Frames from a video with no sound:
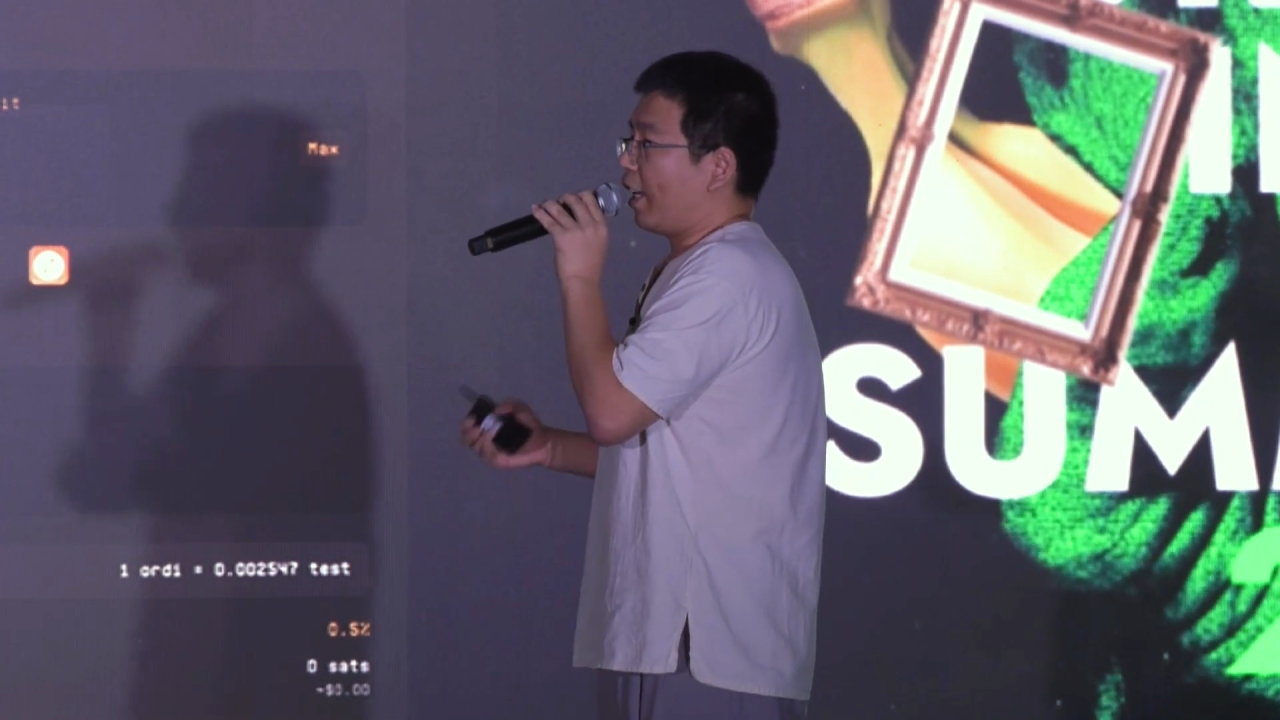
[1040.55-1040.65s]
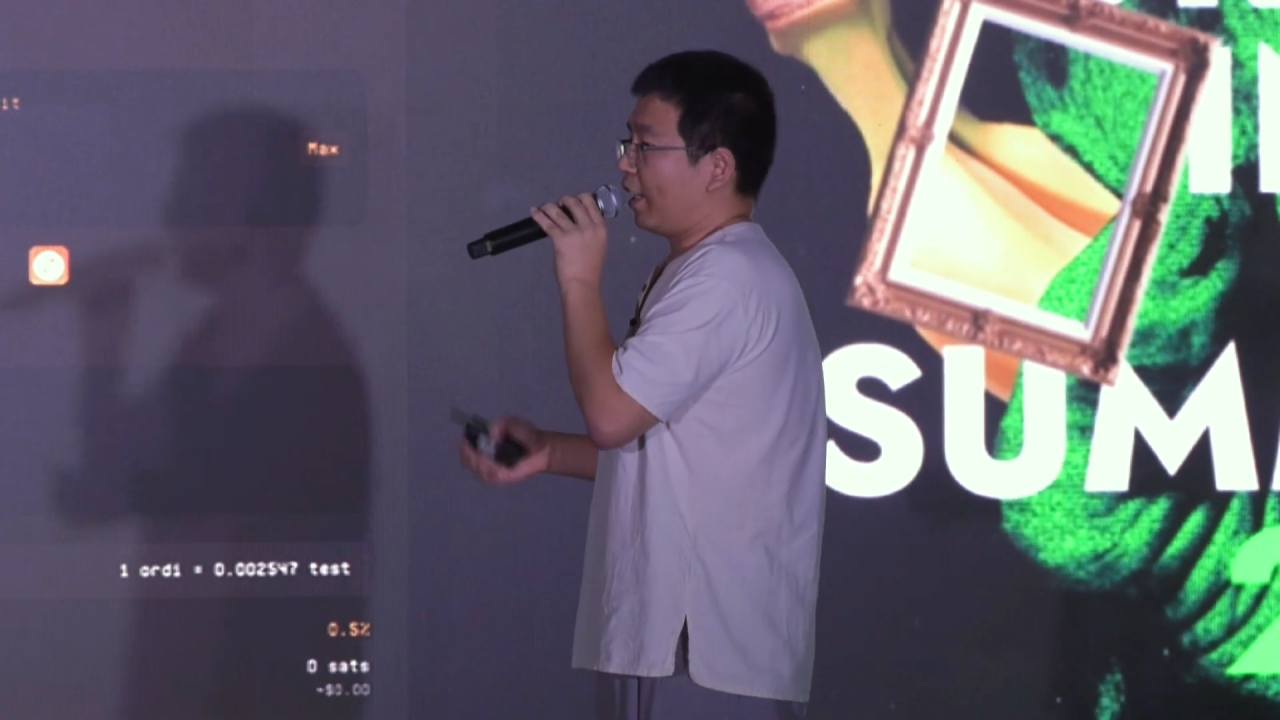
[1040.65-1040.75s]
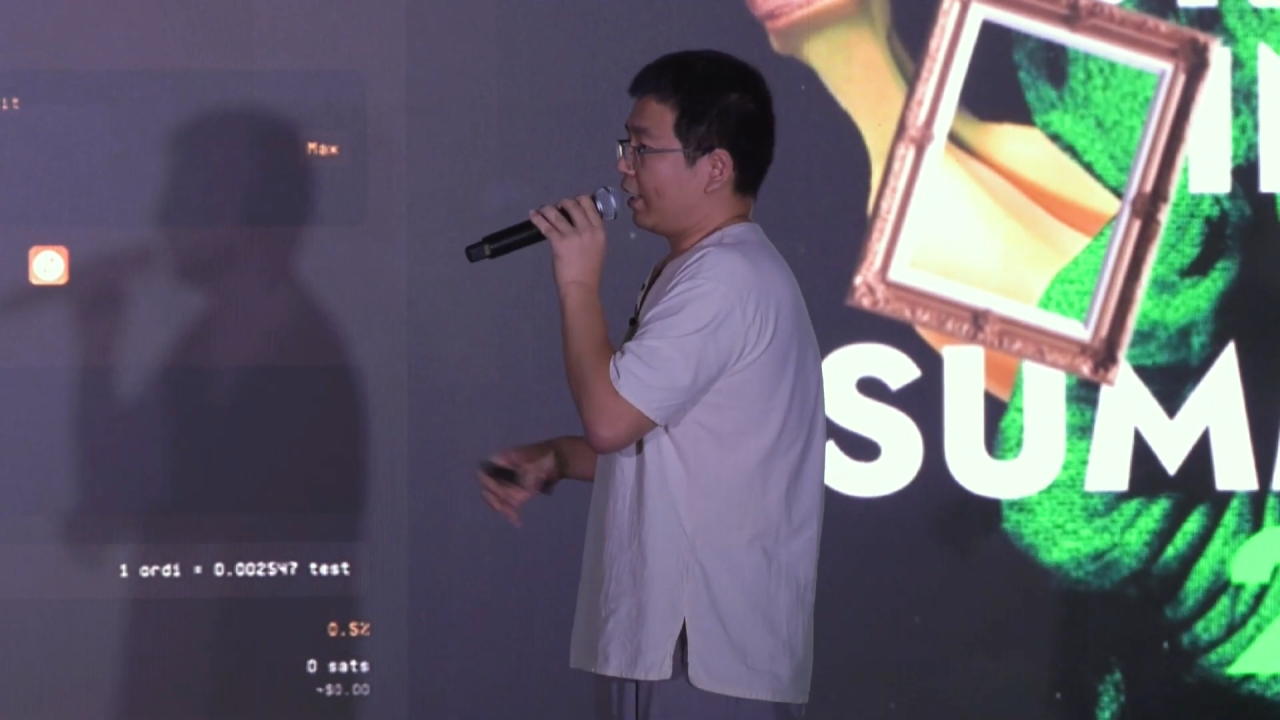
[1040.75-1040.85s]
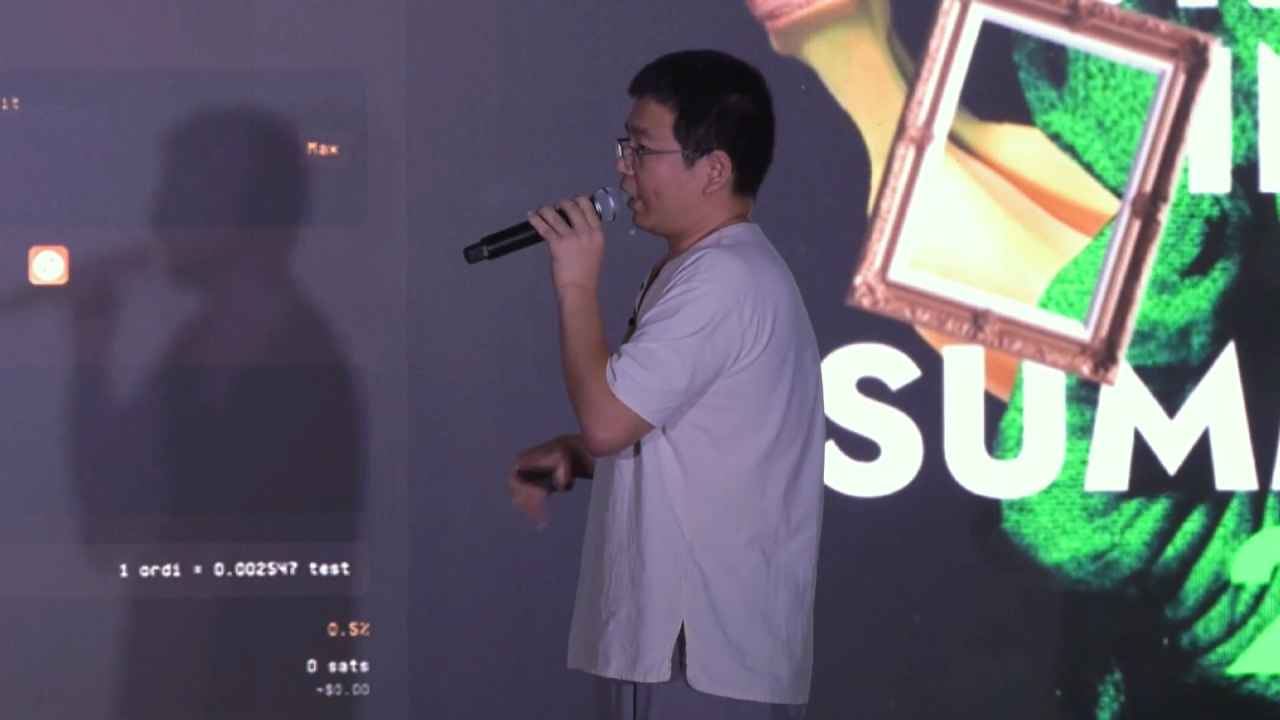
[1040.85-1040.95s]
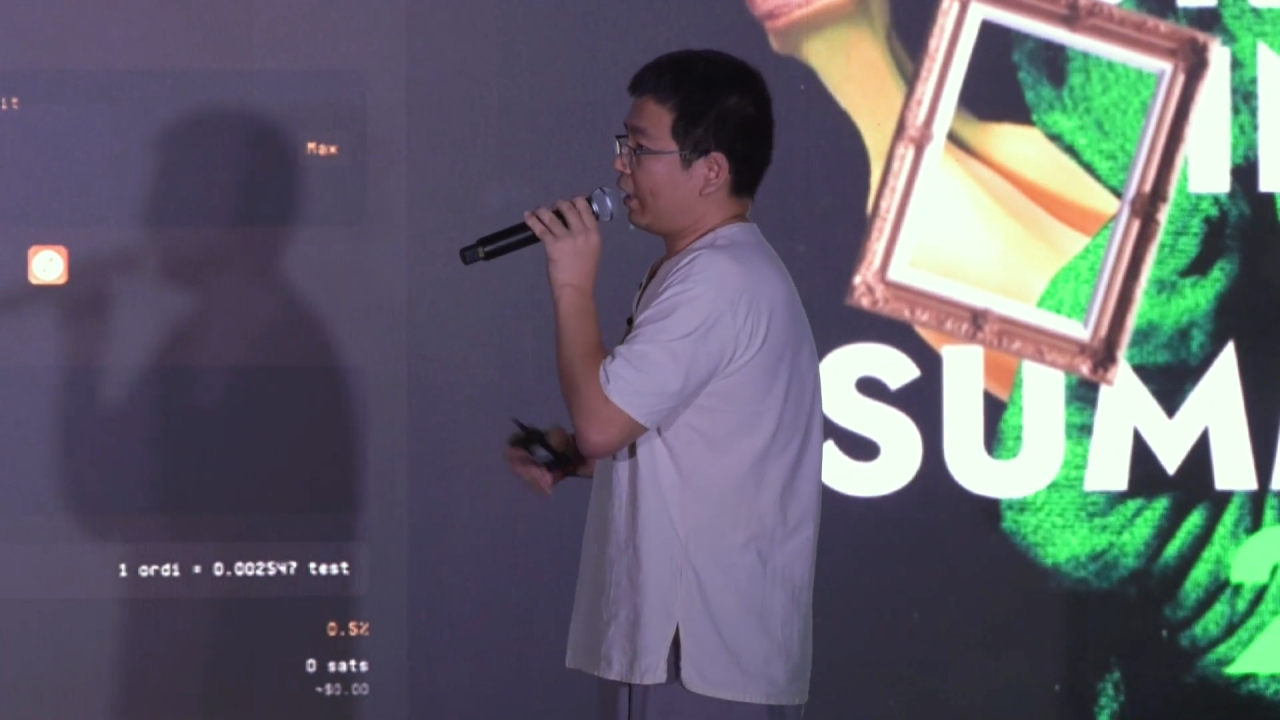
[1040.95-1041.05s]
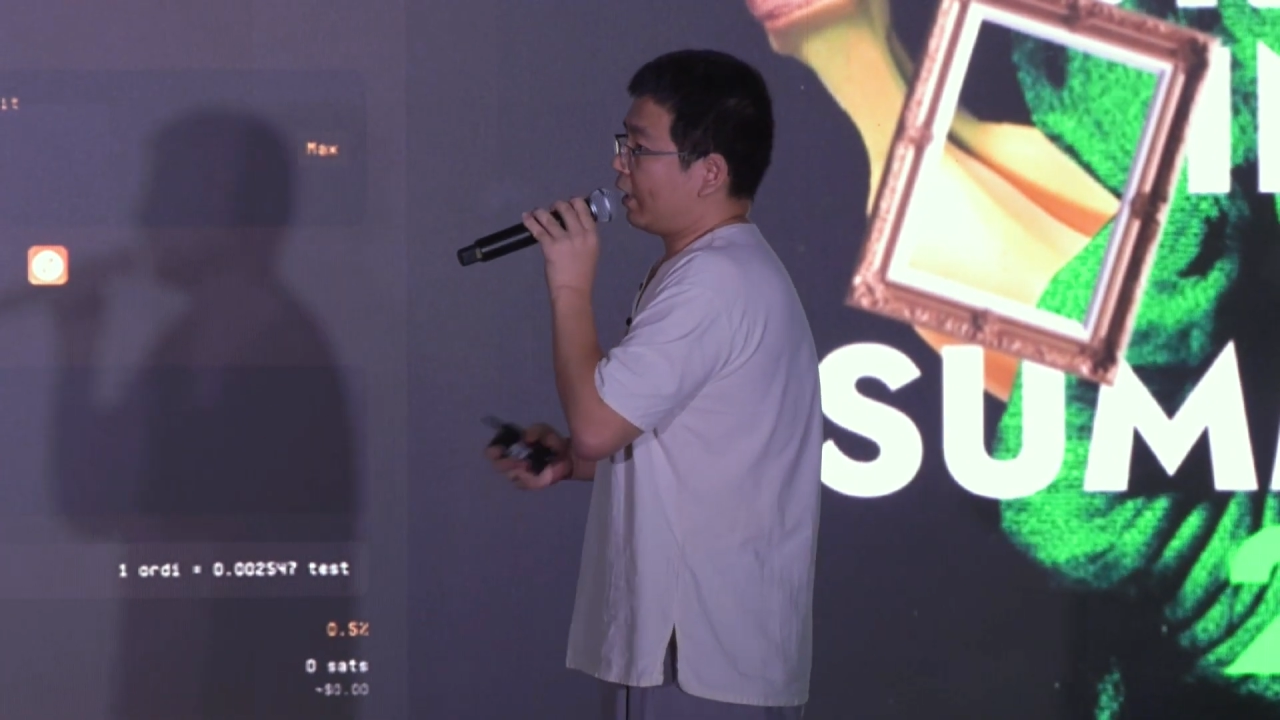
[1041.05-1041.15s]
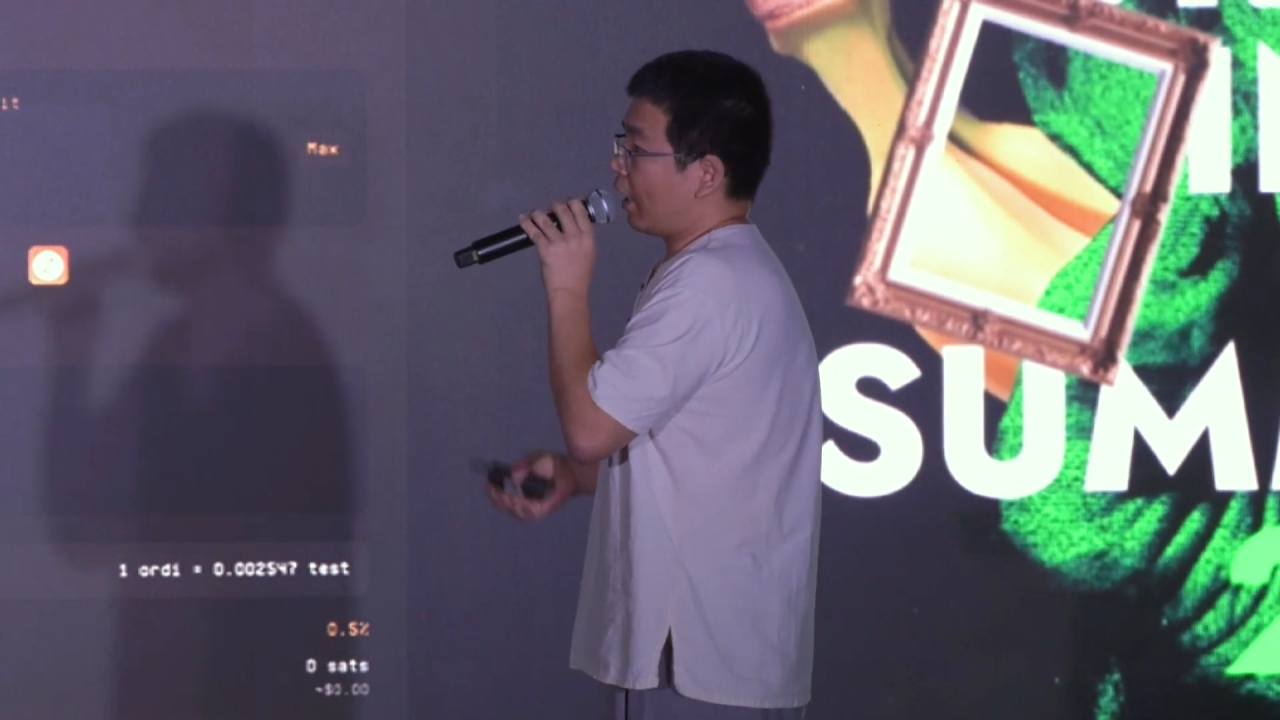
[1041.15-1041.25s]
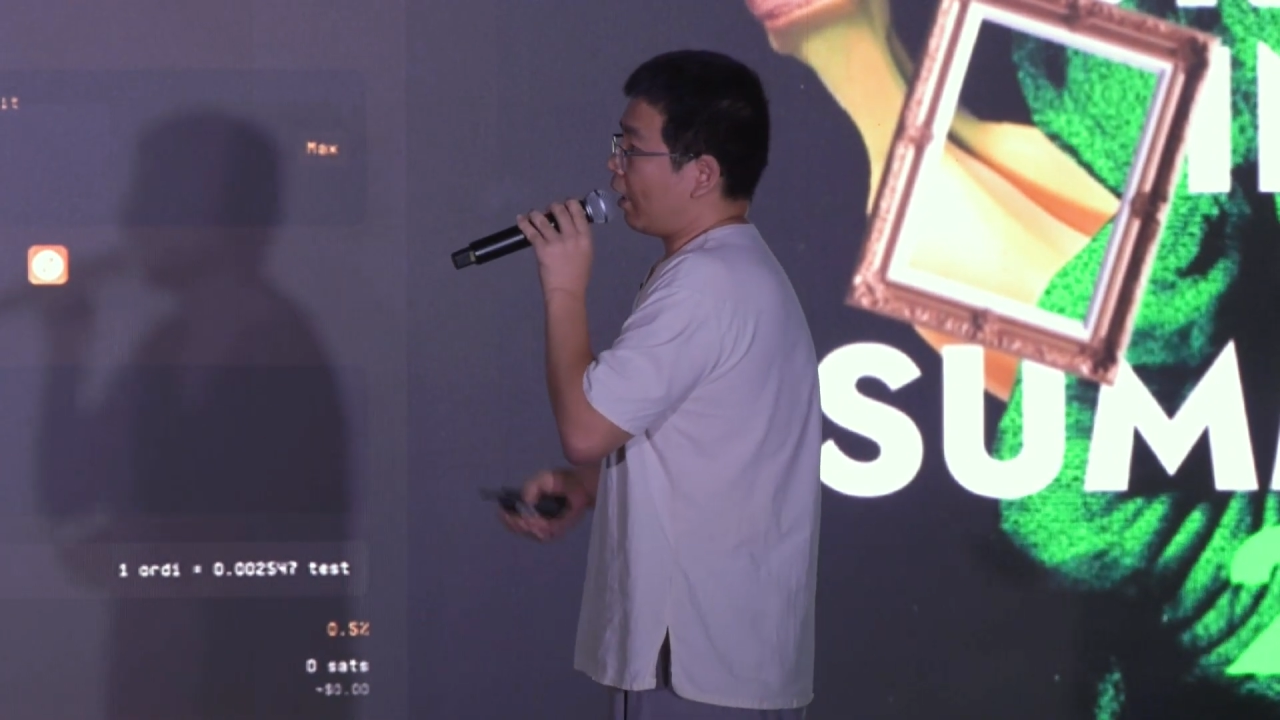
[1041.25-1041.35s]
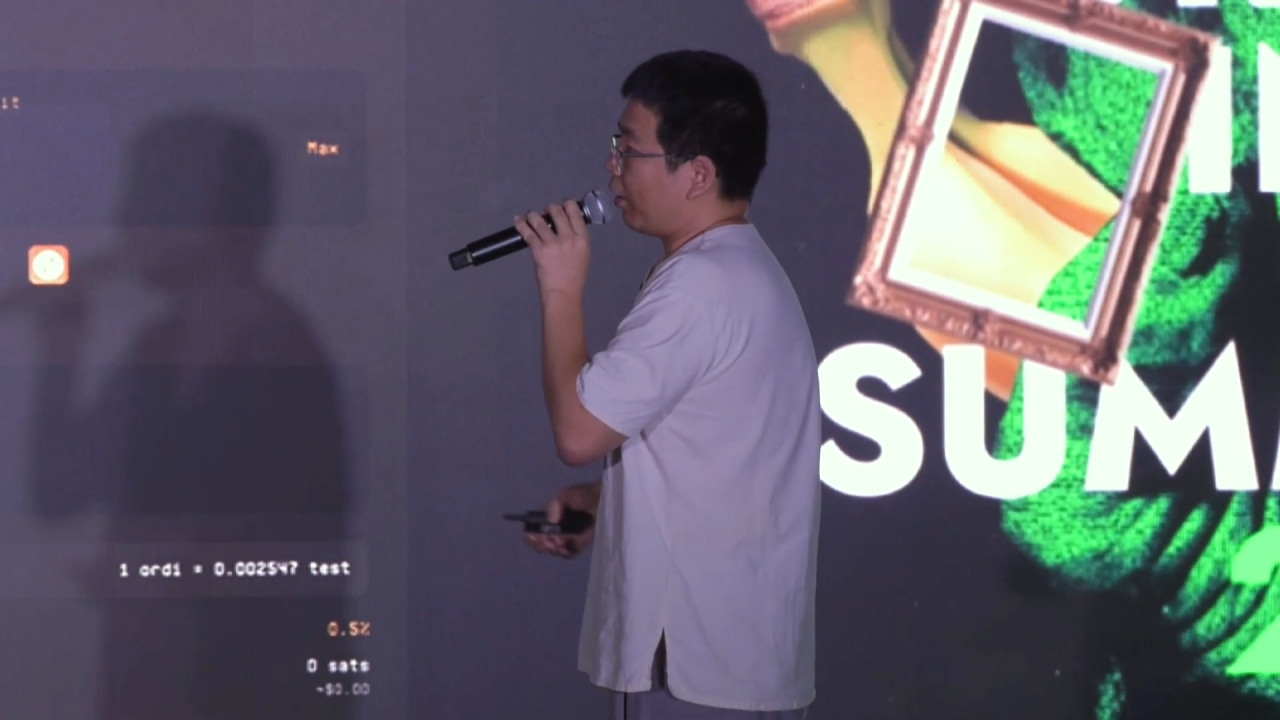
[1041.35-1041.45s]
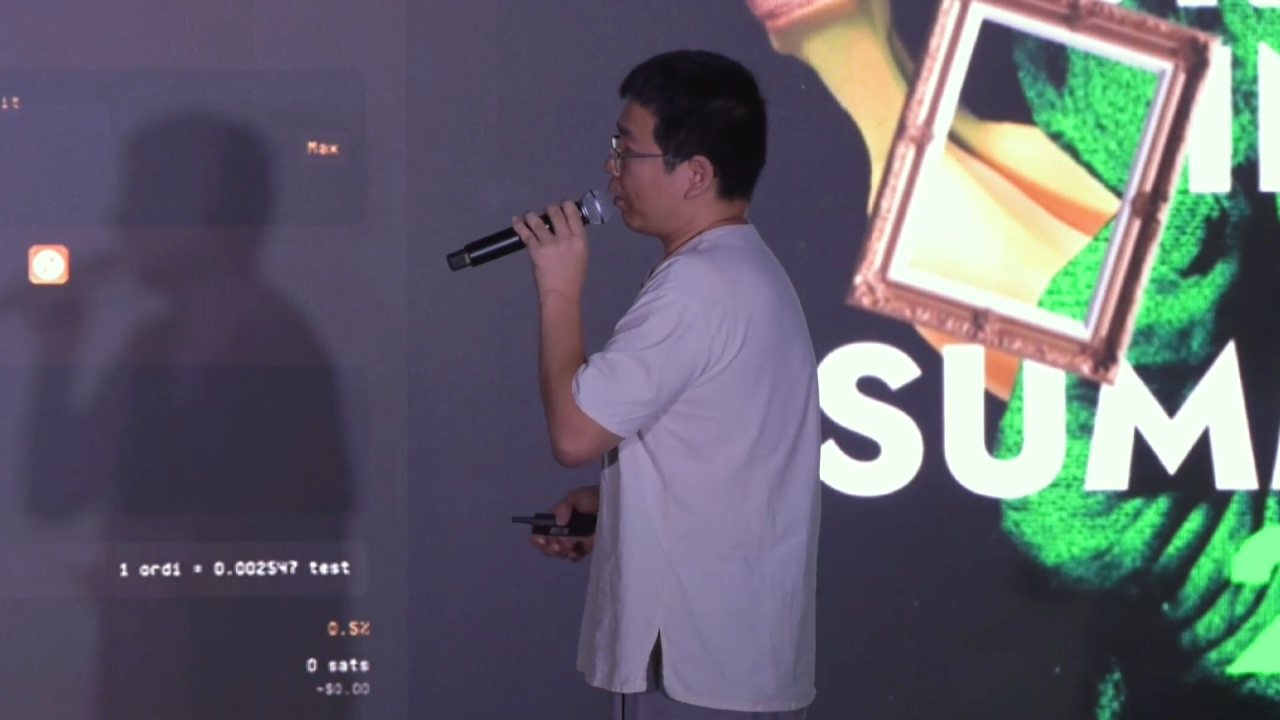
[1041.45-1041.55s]

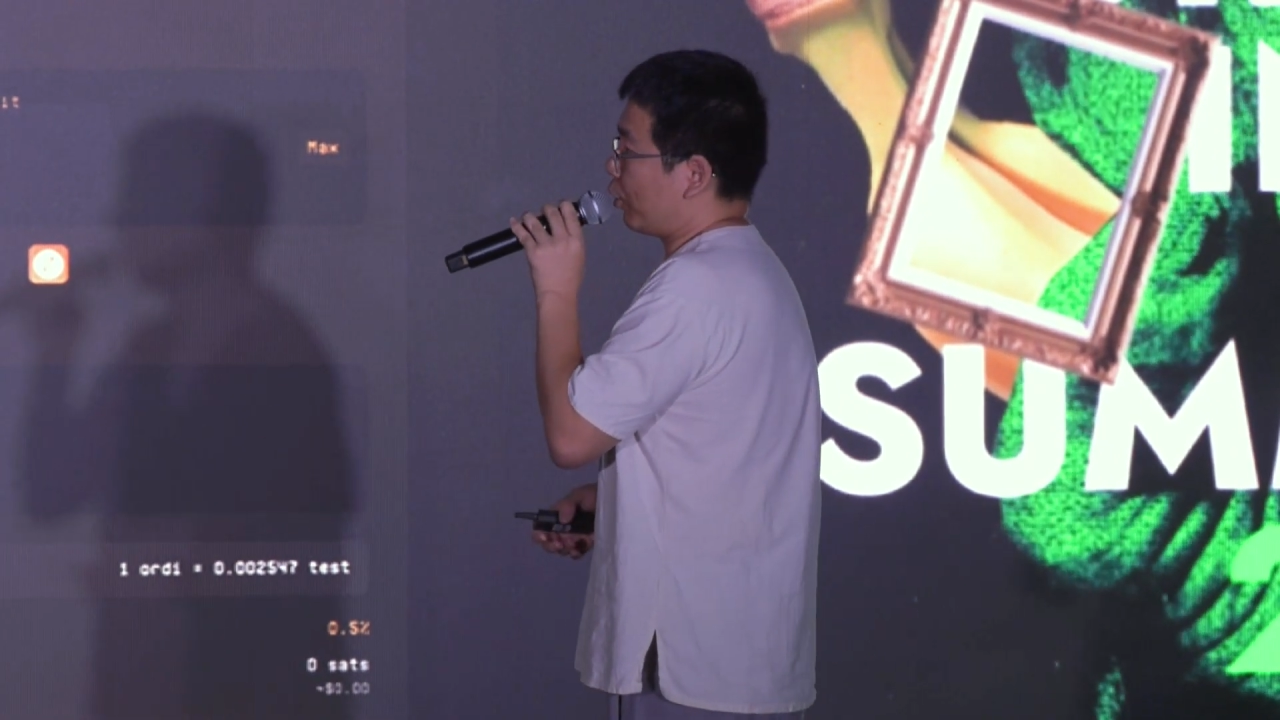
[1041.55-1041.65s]
existing